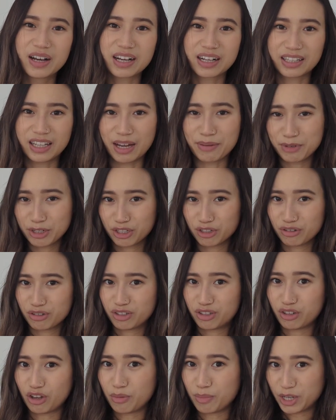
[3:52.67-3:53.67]
climbers use
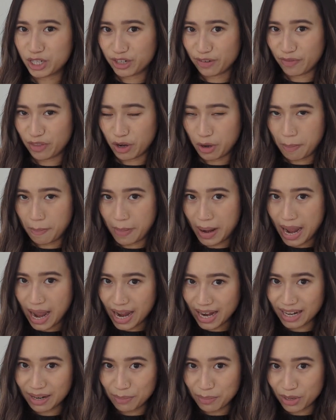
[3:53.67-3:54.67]
so much of their
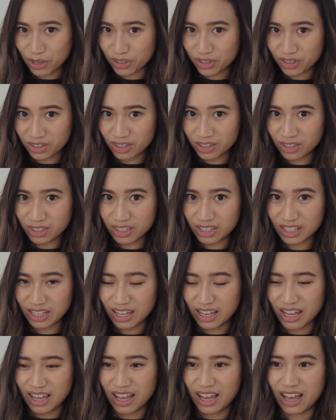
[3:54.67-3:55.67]
back muscles,
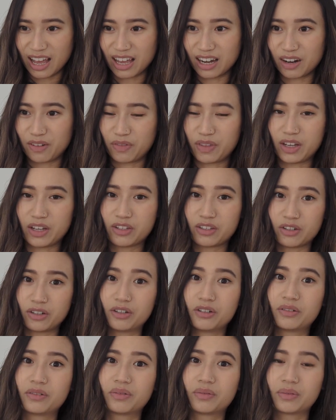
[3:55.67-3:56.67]
and if they
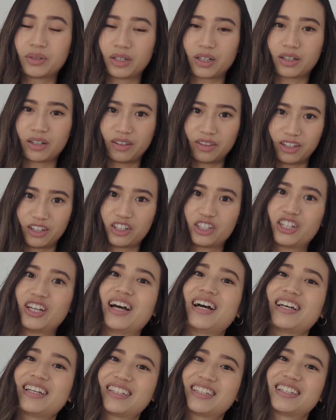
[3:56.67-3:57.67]
don't work on their
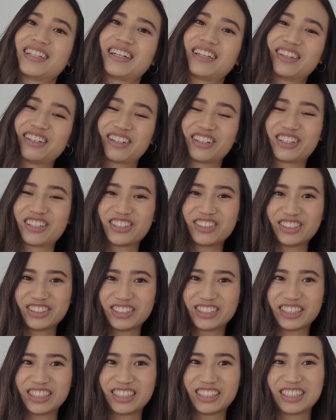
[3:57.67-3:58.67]
chest and their
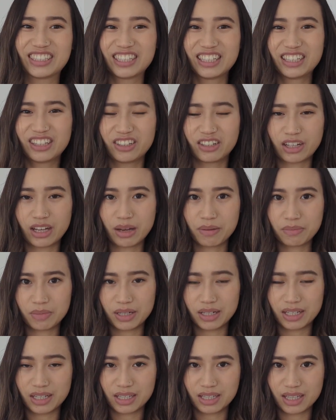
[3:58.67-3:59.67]
shoulders, there can
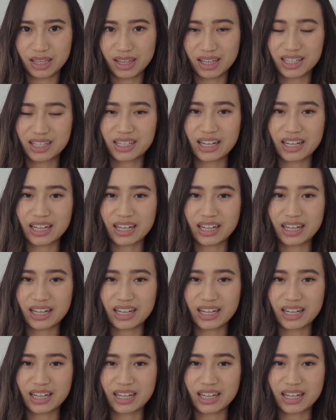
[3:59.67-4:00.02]
be this